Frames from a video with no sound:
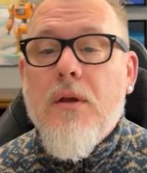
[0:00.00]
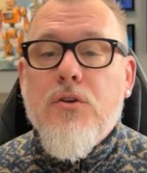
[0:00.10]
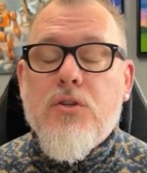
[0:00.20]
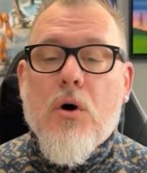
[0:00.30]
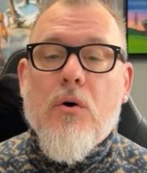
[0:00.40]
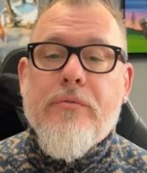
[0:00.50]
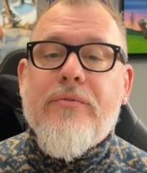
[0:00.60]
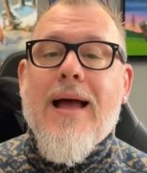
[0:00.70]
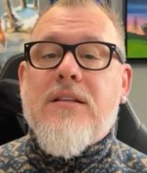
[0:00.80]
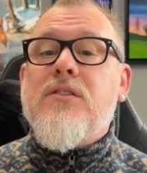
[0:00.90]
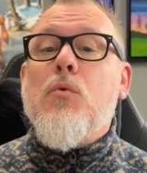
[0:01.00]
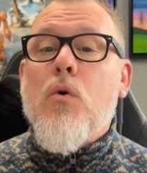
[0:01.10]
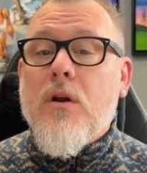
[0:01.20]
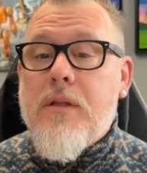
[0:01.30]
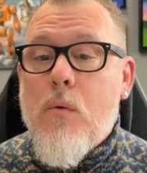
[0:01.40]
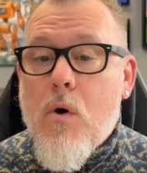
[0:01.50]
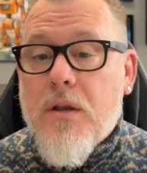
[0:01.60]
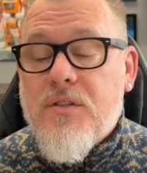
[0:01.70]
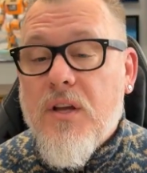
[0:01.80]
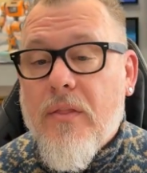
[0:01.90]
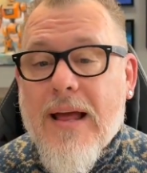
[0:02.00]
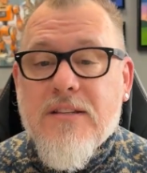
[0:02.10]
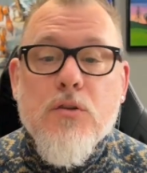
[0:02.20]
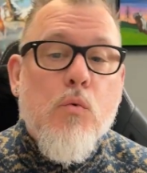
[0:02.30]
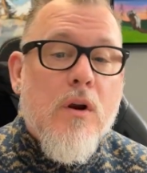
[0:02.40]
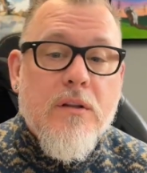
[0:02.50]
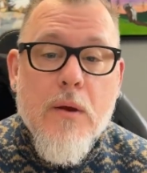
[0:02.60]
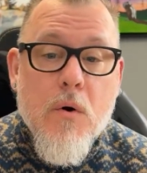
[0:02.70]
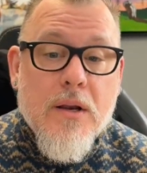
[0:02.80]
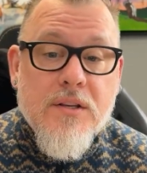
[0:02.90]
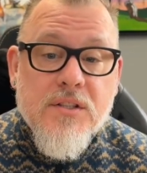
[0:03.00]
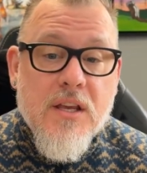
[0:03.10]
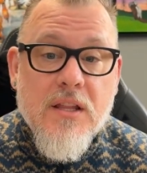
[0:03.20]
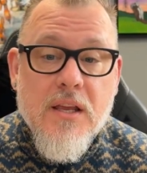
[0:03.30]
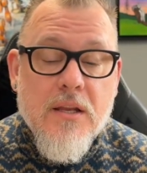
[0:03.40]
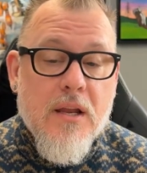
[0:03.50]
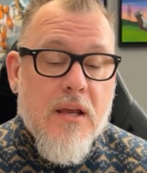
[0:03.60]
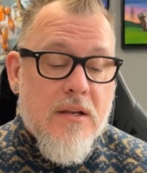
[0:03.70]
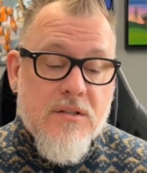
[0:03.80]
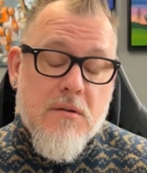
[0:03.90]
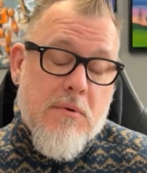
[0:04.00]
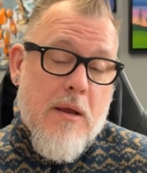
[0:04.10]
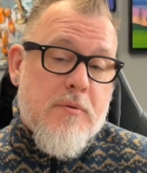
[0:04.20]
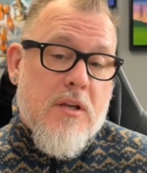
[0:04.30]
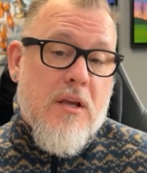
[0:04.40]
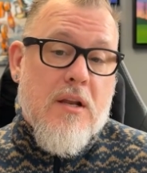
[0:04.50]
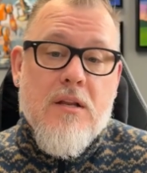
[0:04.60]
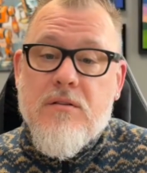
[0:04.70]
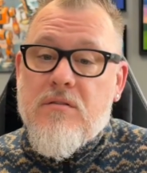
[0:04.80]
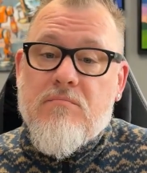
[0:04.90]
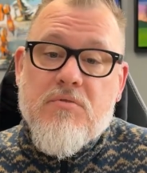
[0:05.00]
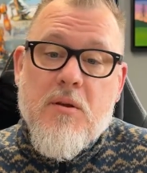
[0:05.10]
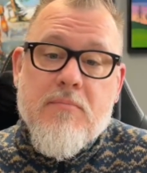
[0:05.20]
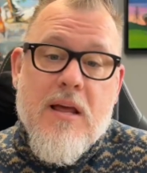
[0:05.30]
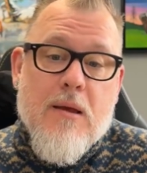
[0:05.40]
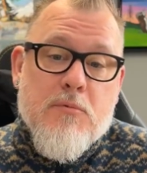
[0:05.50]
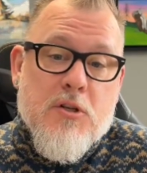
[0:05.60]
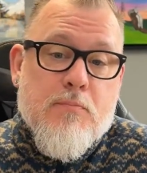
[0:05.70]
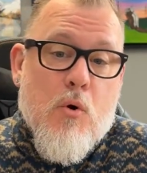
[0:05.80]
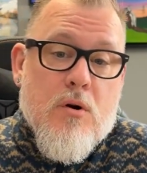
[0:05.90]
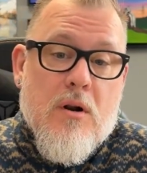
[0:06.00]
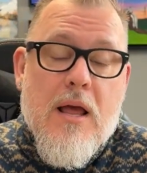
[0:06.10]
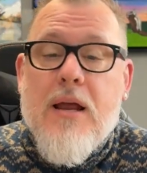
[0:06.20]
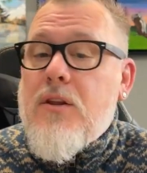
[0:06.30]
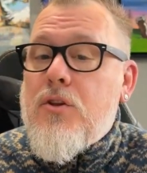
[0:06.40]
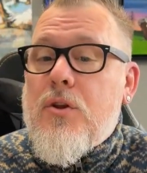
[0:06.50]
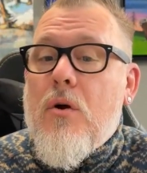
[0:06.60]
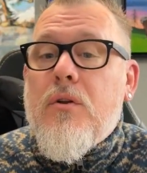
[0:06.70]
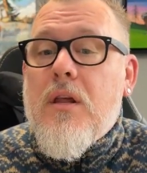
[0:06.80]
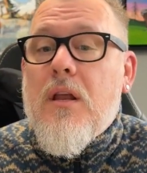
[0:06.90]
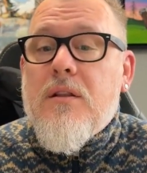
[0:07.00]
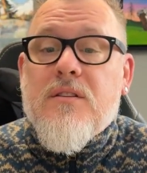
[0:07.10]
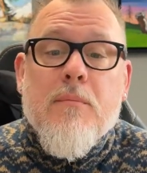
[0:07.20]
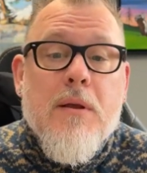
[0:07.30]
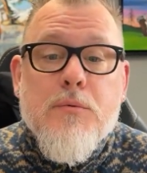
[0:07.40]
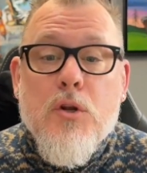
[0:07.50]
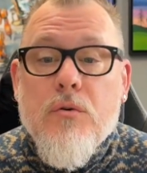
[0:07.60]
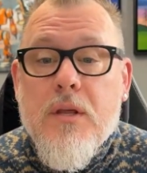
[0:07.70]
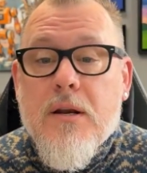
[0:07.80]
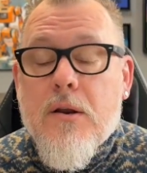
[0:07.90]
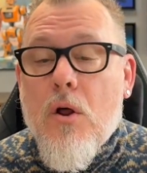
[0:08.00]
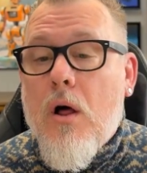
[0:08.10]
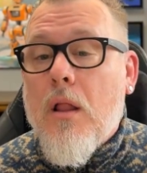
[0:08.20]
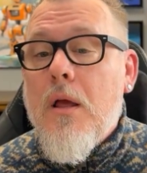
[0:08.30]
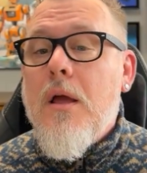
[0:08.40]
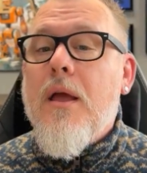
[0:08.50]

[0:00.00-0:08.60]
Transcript: So that's the work they want to sell. That's the work they want to see that you need. And sometimes you need it, and sometimes it's borderline and you don't need it, and sometimes you don't need it at all.